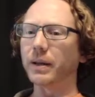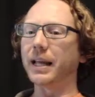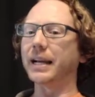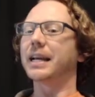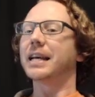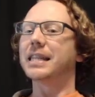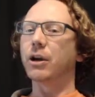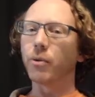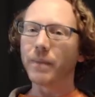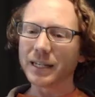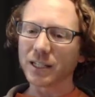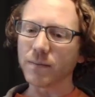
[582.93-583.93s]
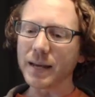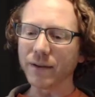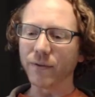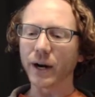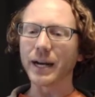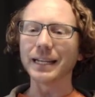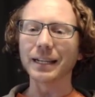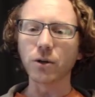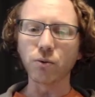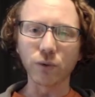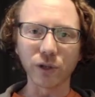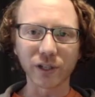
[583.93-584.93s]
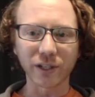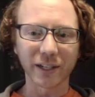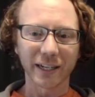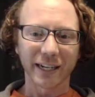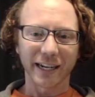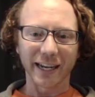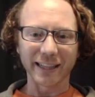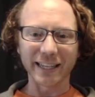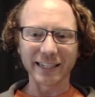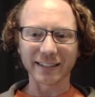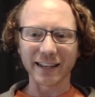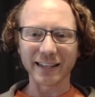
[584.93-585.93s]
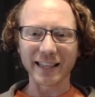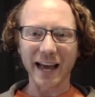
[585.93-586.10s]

but like they were meant to be very loose and things like